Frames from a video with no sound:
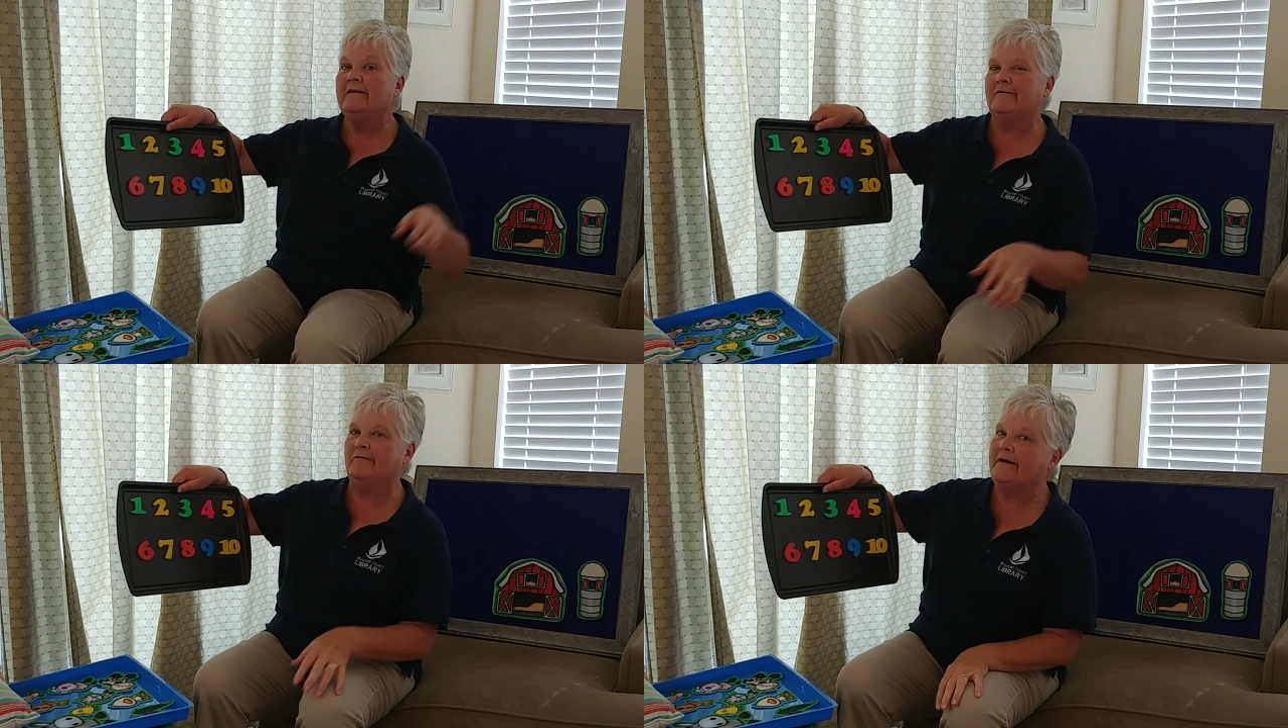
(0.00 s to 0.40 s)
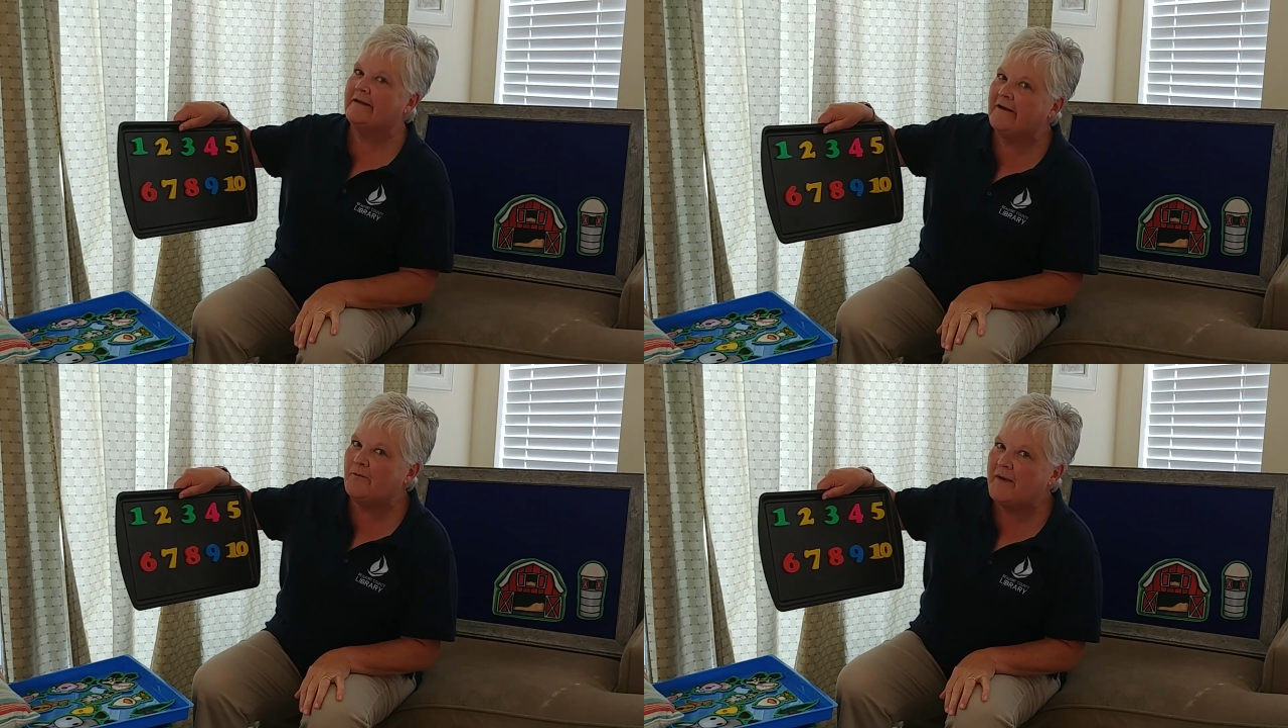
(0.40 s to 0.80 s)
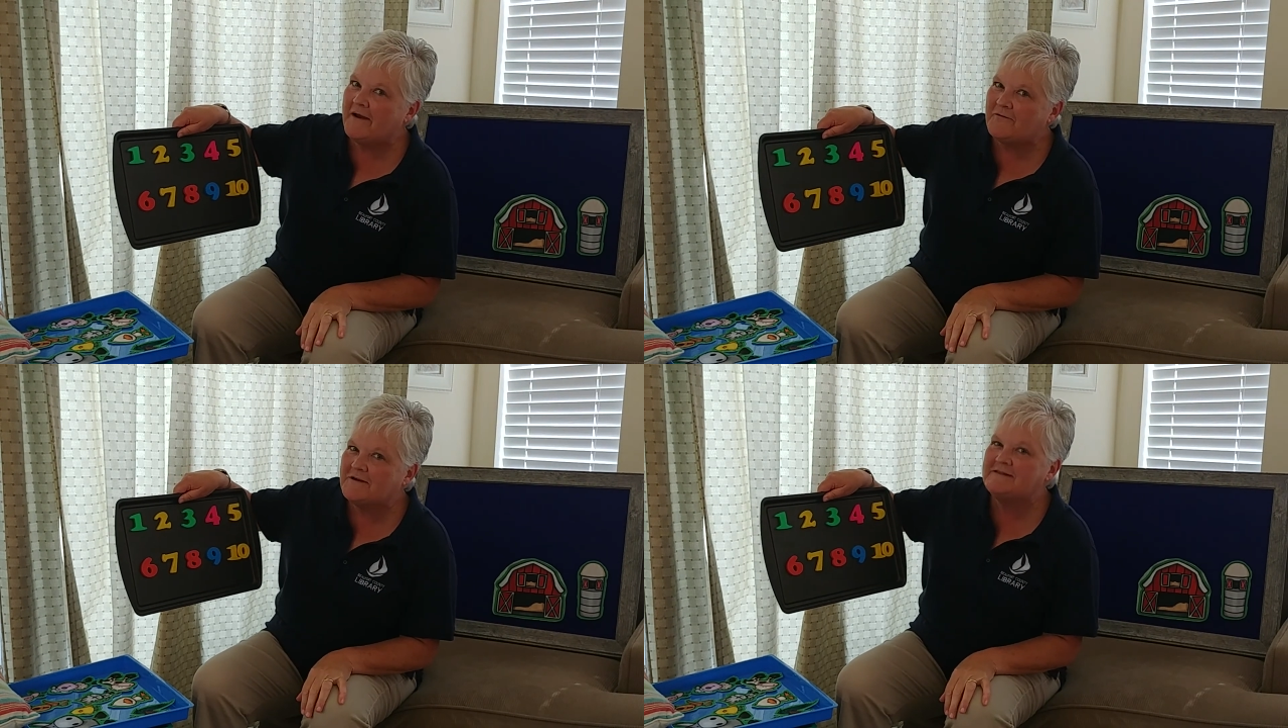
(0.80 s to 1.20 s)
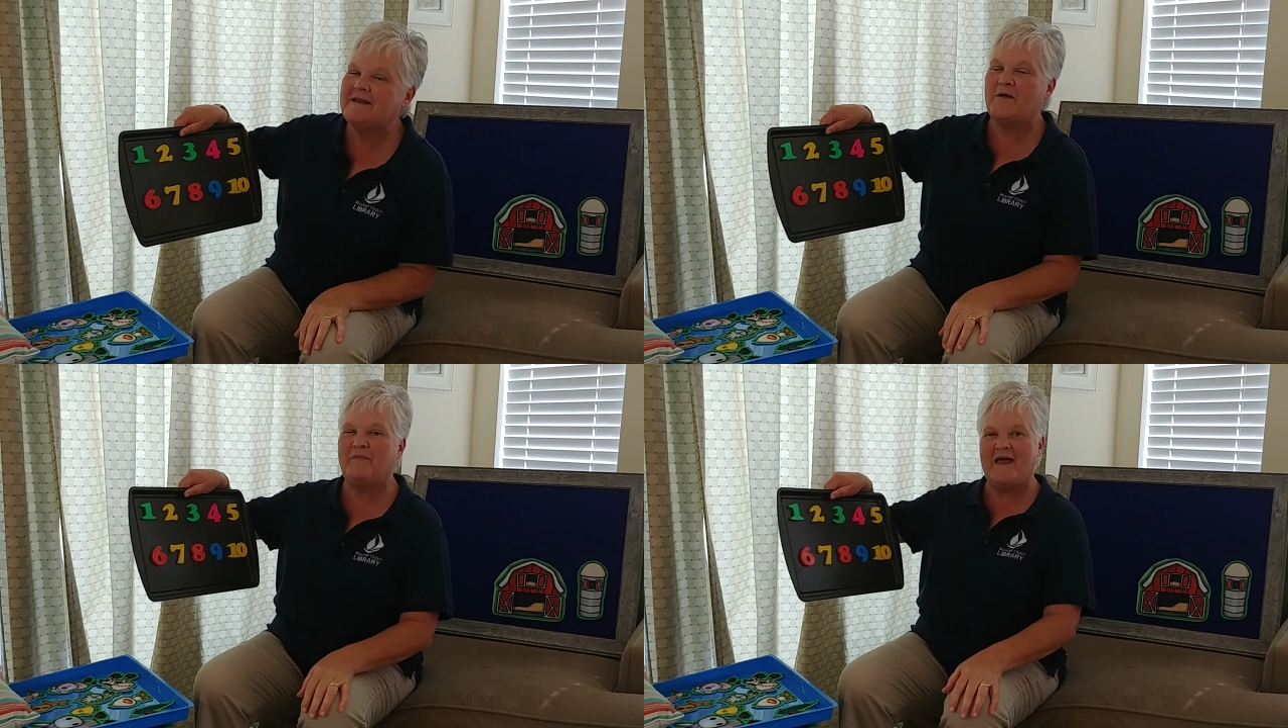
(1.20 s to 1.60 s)
You want to count backwards
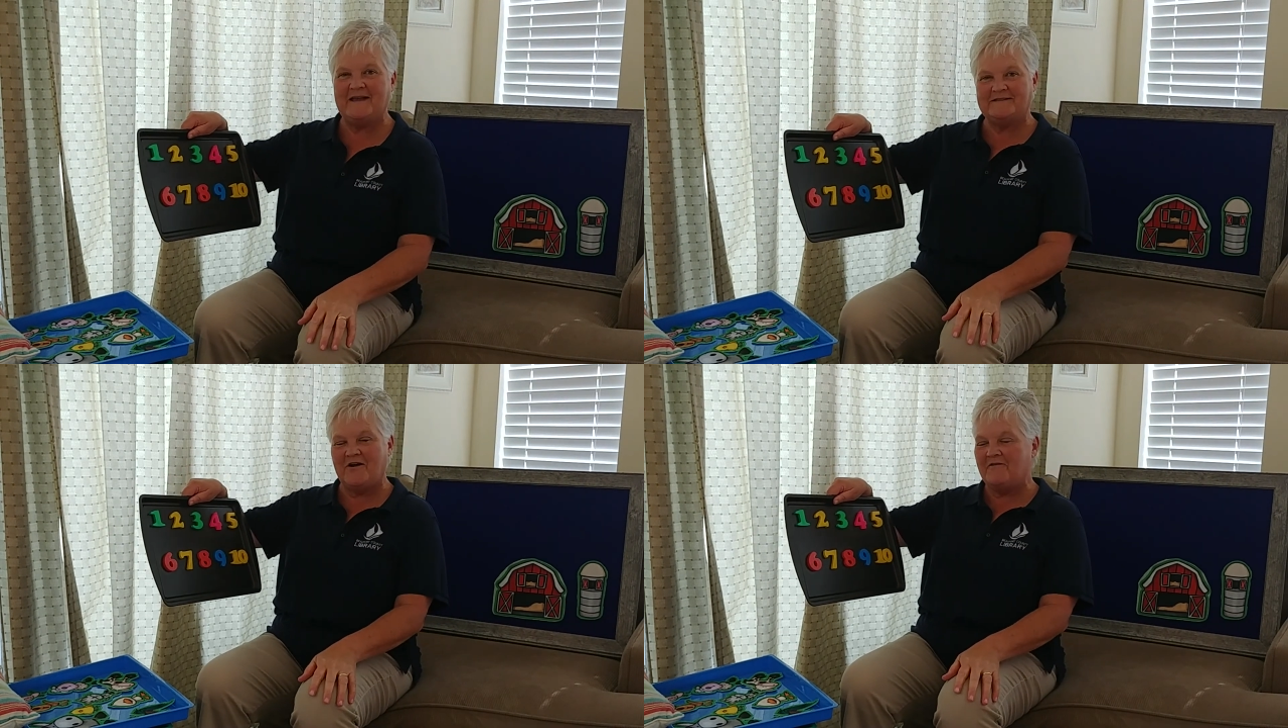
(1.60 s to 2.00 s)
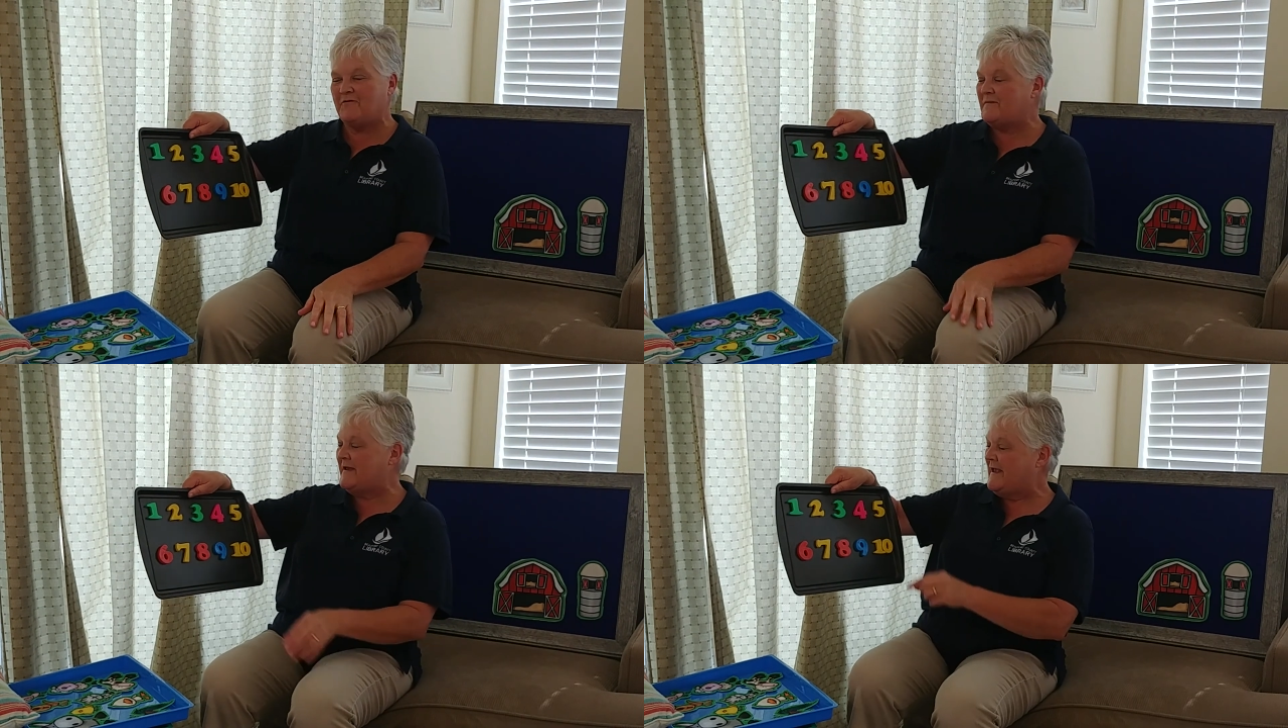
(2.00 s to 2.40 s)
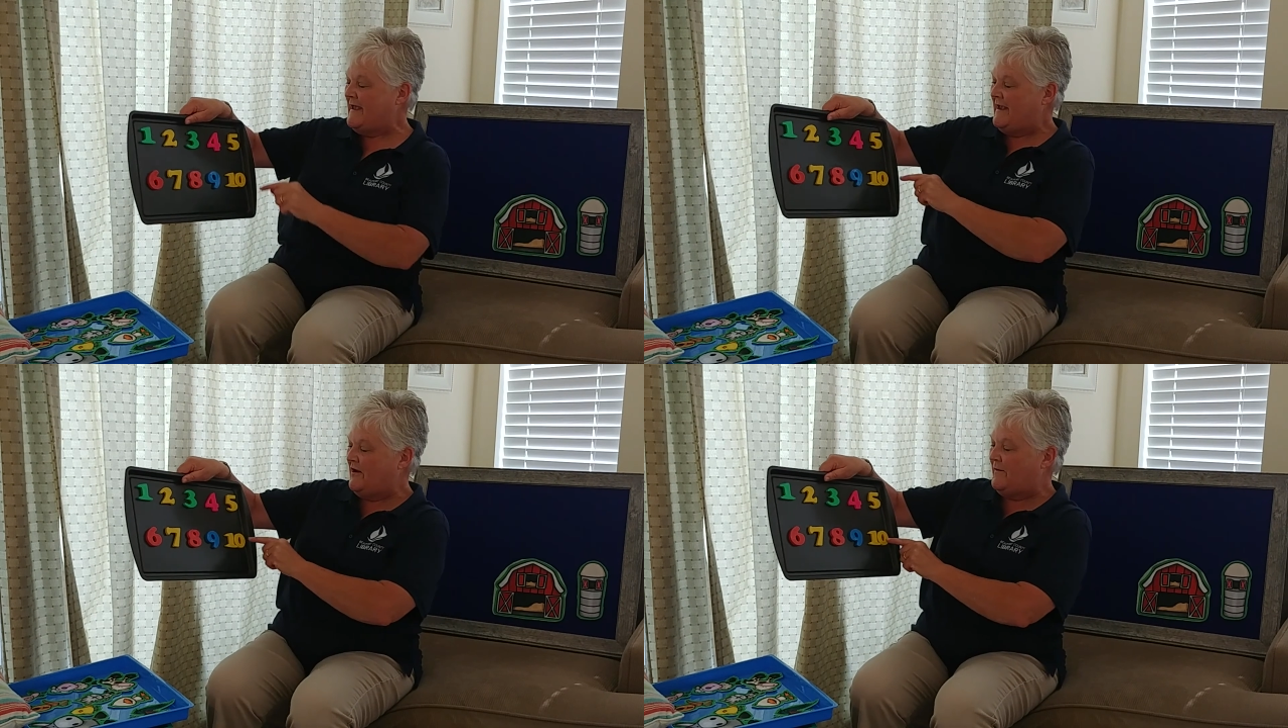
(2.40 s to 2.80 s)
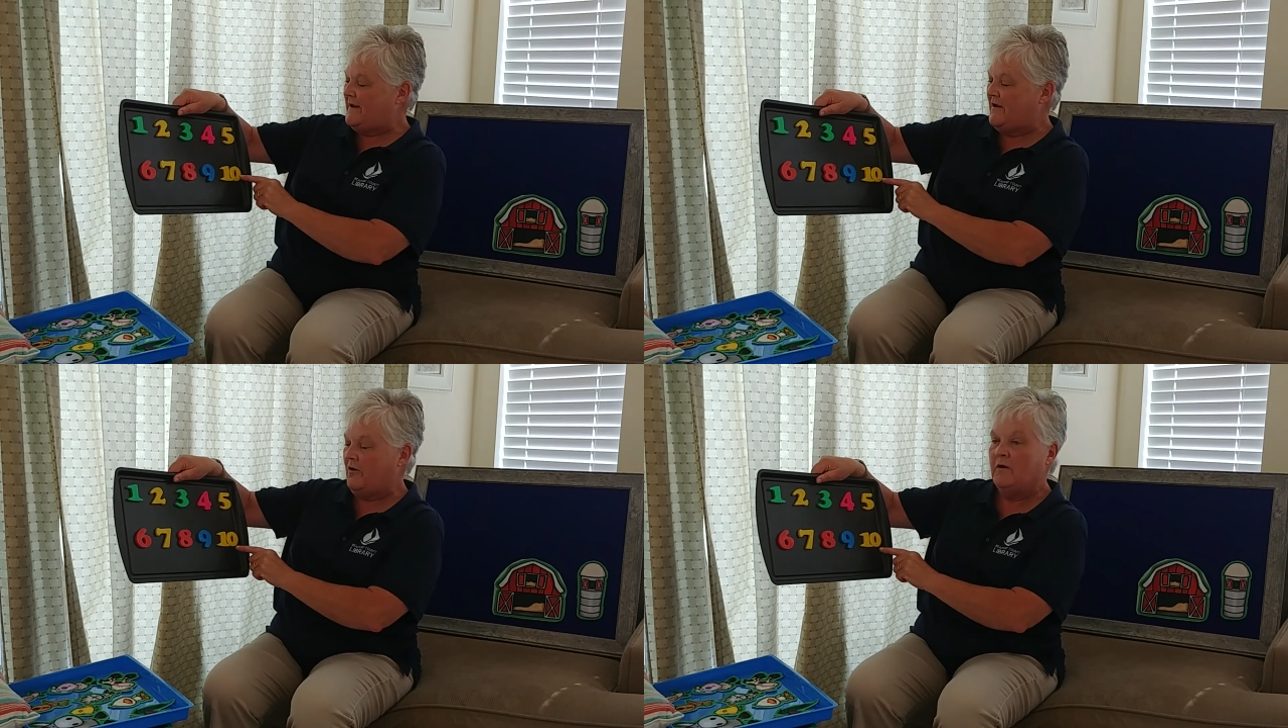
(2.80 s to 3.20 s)
and blast off with me? Here we
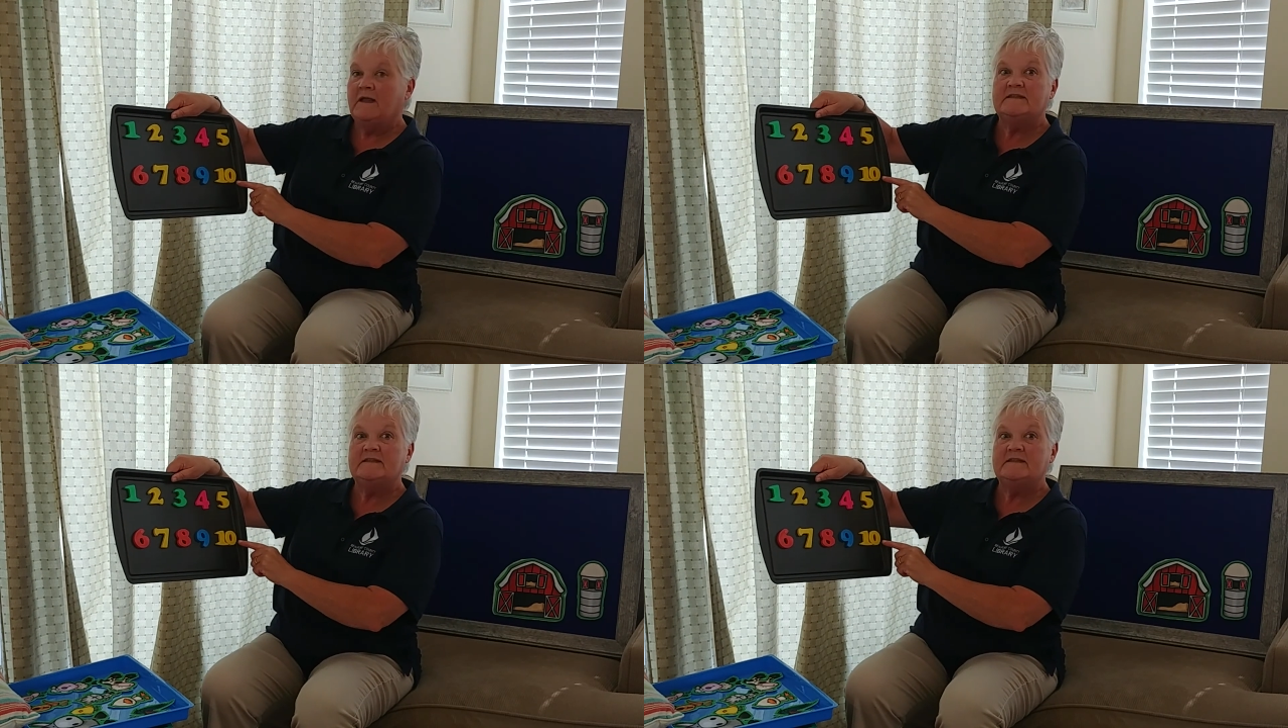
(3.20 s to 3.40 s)
go.